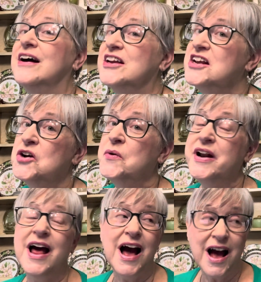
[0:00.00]
You know
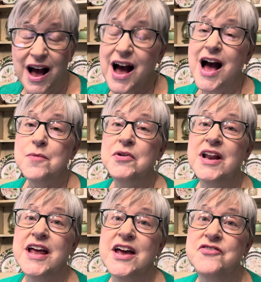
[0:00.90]
what? I
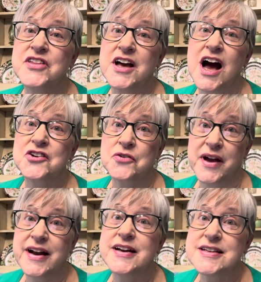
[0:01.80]
believe that God
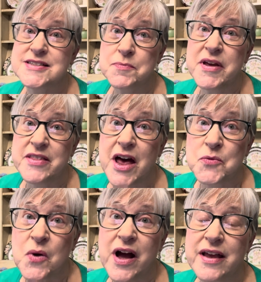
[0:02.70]
created us to be that
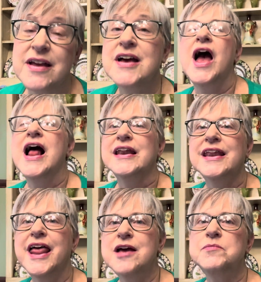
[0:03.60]
way.
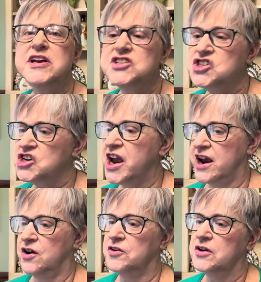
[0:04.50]
Let me
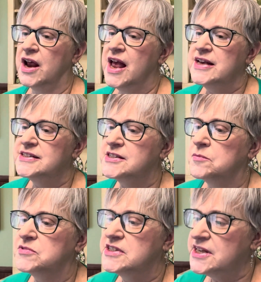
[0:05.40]
share
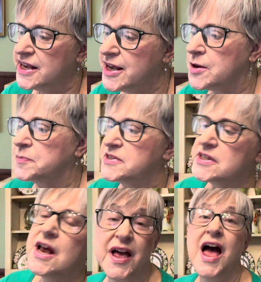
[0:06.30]
some tips
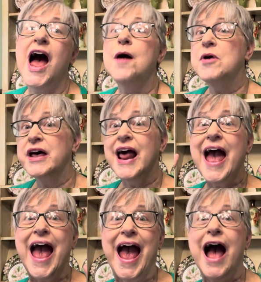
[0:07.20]
about
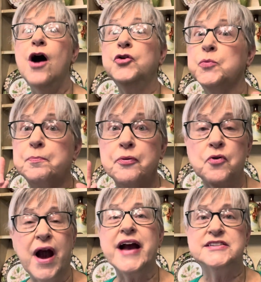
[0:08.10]
how to
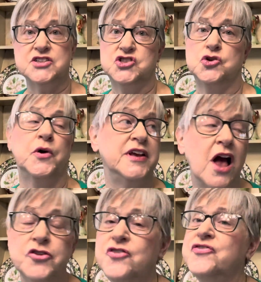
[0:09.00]
practice joy.
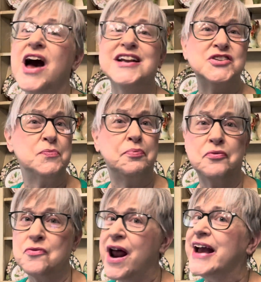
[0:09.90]
Y'all, you've got to
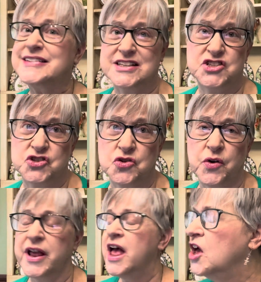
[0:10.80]
practice
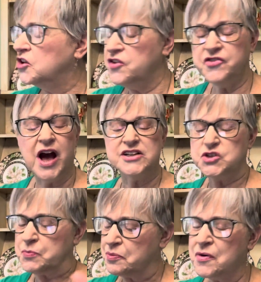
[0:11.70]
joy. You've got
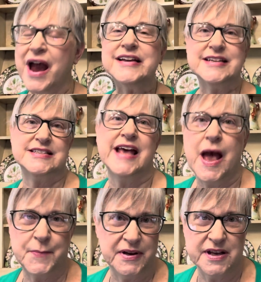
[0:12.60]
to practice
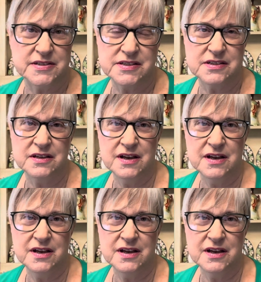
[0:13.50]
happiness.